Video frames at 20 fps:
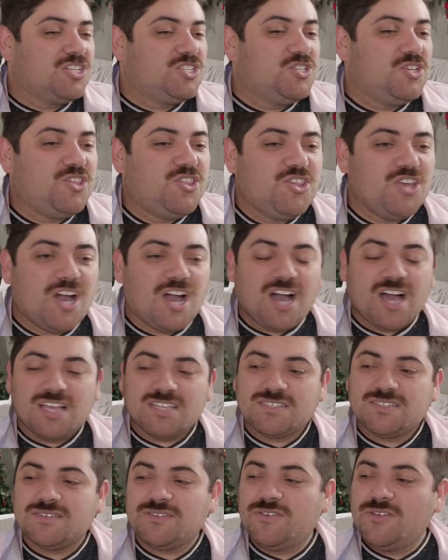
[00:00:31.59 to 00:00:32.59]
to
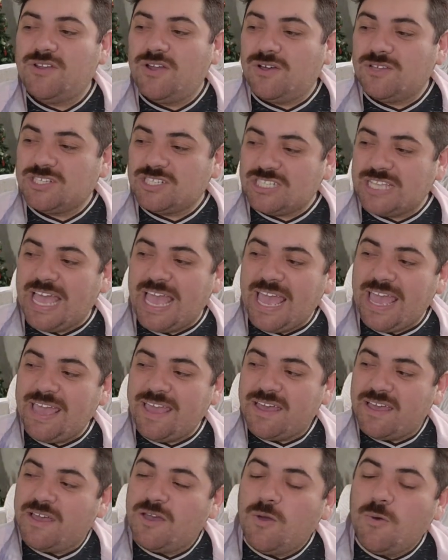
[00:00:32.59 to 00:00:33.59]
just, you know,
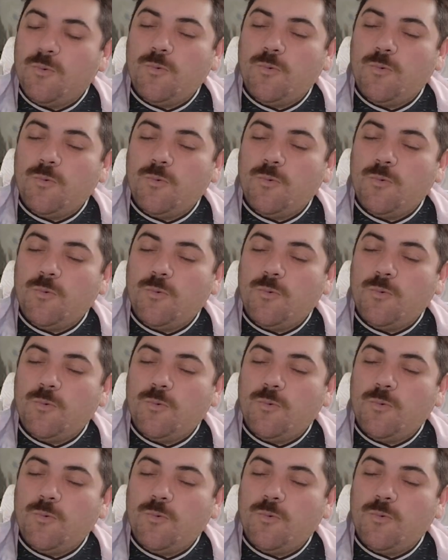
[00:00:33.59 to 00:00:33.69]
say,